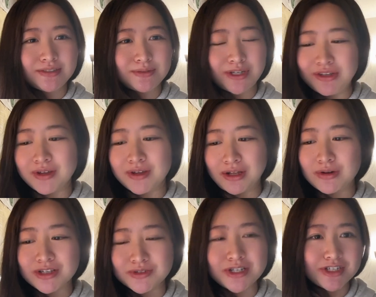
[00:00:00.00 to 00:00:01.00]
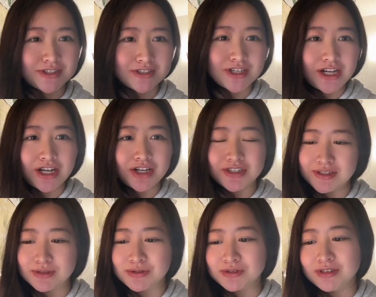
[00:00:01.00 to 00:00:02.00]
where you can cross-register in other
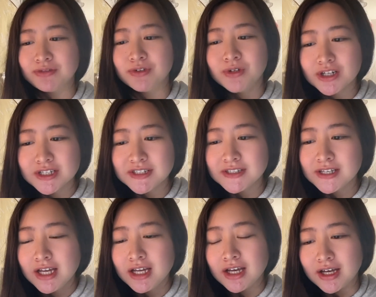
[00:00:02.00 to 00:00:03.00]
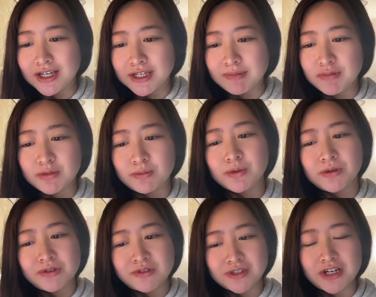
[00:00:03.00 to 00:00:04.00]
schools, of course. The
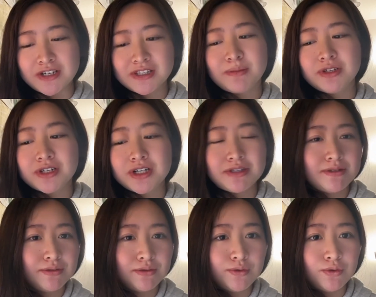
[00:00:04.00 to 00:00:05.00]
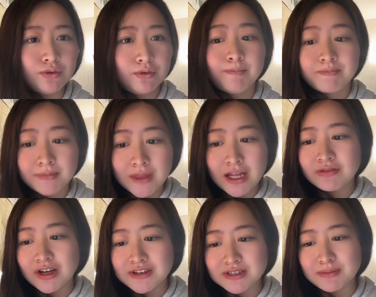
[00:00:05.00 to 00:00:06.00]
rules are similar to
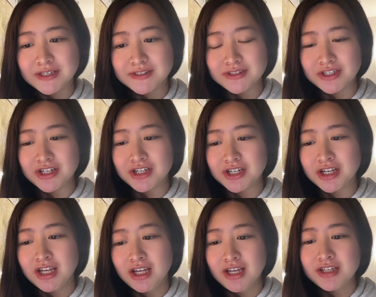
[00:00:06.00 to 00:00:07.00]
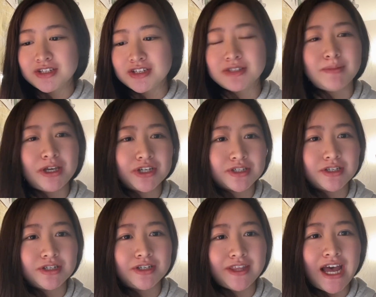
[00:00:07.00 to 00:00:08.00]
fall semester. Just make
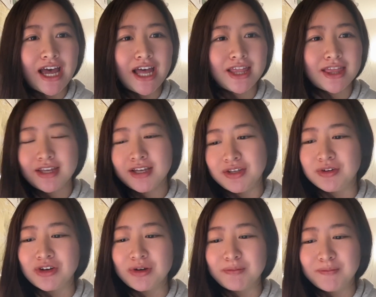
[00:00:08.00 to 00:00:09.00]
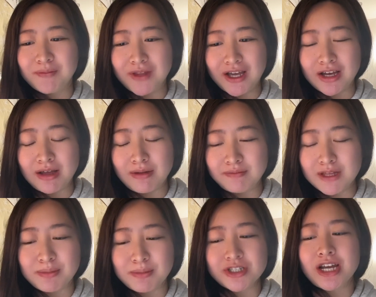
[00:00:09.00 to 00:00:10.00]
sure that, you know,
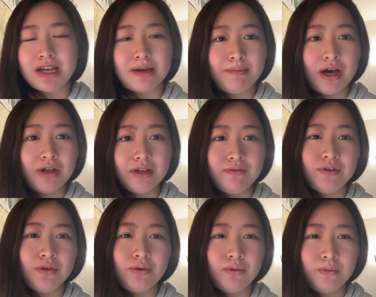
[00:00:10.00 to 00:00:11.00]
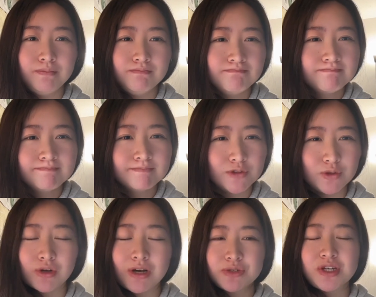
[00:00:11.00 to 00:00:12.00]
double check about if you're
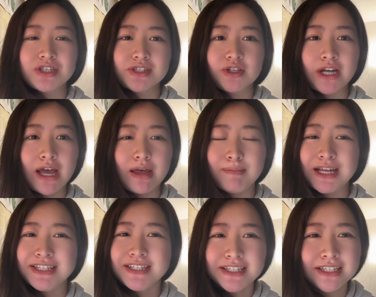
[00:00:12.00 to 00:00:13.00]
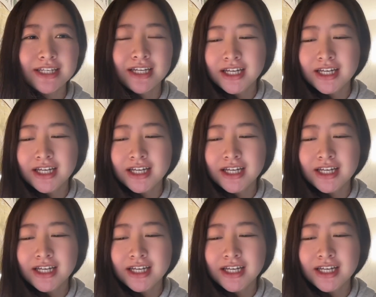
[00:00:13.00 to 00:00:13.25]
cross-registering at MIT,